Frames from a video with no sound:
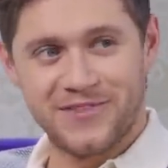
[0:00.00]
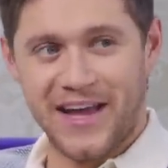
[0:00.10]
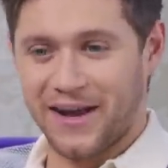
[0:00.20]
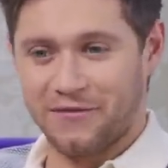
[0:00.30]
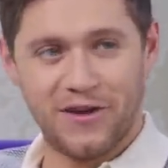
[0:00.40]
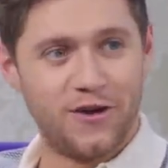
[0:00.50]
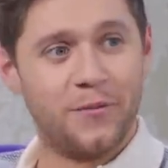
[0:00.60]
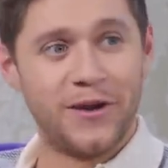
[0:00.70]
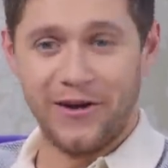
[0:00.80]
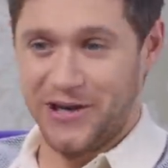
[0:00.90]
tag
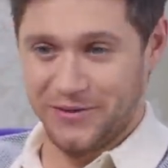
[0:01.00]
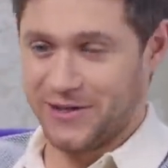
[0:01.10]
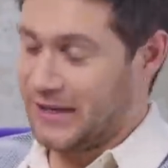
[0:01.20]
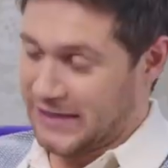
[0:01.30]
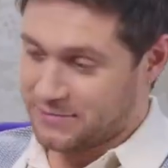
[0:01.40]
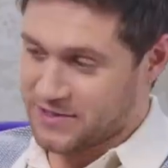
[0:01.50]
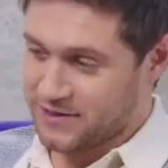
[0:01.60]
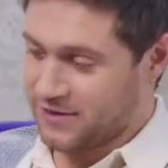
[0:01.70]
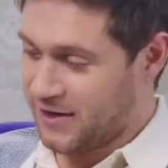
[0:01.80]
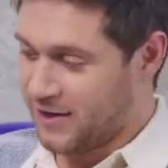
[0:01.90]
following mm -hmm. me around. Uh,
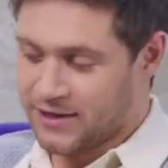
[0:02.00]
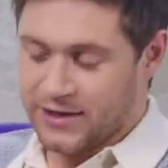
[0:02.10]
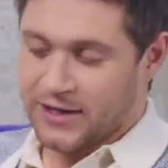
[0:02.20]
absolutely not.